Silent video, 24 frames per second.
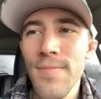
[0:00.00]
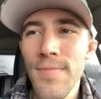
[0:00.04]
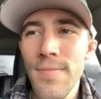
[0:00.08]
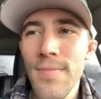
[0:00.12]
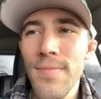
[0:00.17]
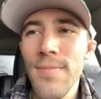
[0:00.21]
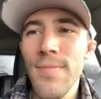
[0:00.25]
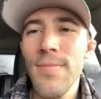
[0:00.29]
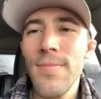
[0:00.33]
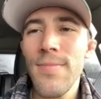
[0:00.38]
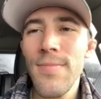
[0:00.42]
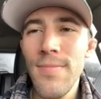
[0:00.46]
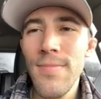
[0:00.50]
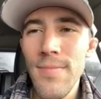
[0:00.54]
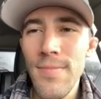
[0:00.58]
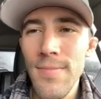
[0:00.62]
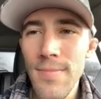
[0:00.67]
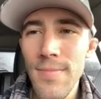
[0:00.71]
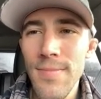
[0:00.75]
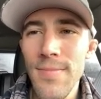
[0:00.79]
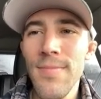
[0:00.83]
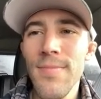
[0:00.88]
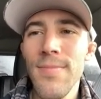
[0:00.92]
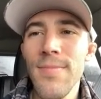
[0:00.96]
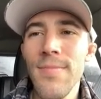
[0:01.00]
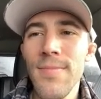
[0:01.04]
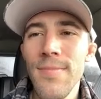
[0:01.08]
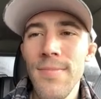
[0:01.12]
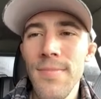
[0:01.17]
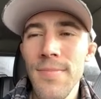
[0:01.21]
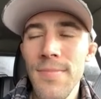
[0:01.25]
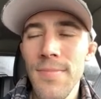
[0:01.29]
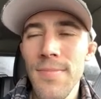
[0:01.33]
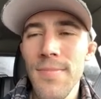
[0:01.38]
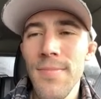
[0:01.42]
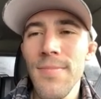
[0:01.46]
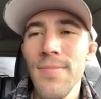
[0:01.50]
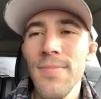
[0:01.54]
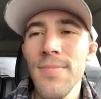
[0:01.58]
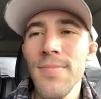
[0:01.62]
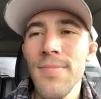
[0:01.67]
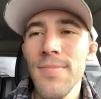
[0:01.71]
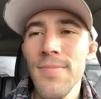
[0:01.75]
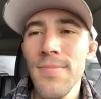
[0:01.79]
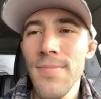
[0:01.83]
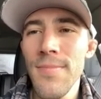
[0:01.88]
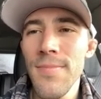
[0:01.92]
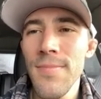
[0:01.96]

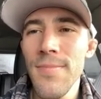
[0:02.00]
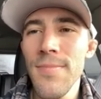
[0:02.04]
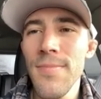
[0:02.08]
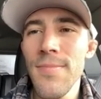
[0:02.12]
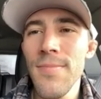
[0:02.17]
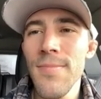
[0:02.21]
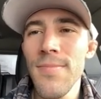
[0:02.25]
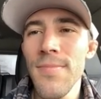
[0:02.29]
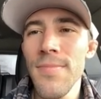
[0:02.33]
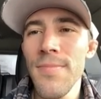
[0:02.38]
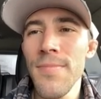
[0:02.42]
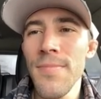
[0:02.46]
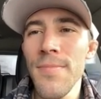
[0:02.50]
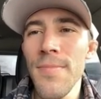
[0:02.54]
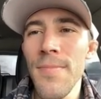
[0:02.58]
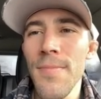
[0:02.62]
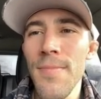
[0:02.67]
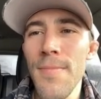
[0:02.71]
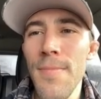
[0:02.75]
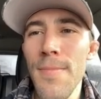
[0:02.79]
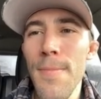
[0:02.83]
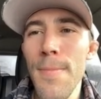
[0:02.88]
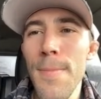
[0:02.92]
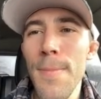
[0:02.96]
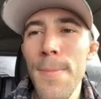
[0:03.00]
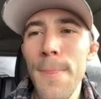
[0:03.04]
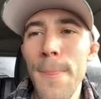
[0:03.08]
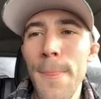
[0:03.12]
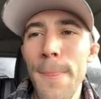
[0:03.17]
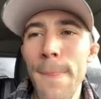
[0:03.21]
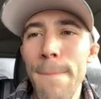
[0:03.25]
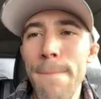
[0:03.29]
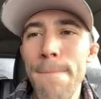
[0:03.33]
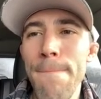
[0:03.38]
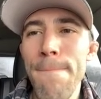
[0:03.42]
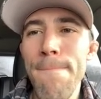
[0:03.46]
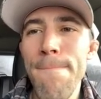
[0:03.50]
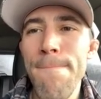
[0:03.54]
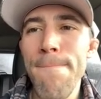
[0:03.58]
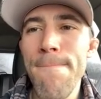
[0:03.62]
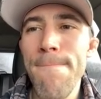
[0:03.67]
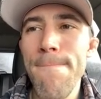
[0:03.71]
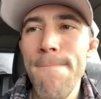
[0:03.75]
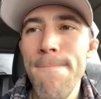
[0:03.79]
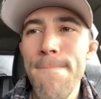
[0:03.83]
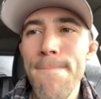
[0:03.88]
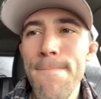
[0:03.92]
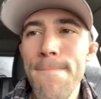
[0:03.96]

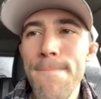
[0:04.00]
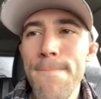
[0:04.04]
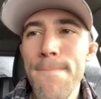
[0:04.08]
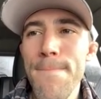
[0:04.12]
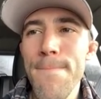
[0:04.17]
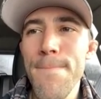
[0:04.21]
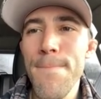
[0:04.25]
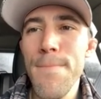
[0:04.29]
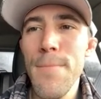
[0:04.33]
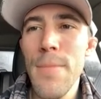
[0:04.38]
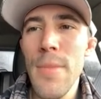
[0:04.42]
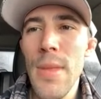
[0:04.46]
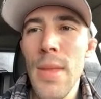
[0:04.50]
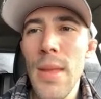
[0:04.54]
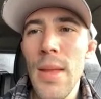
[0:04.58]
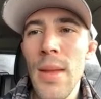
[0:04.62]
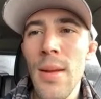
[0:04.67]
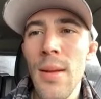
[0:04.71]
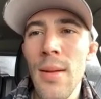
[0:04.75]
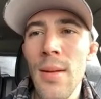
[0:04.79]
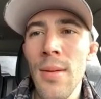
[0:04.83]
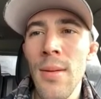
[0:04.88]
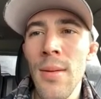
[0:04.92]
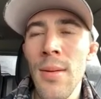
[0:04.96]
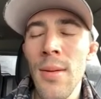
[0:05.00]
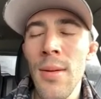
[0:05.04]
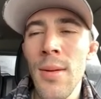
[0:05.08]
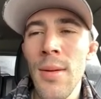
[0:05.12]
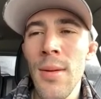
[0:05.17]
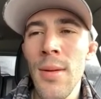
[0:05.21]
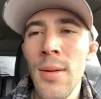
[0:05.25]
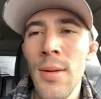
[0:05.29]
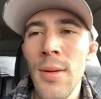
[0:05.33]
(not speaking)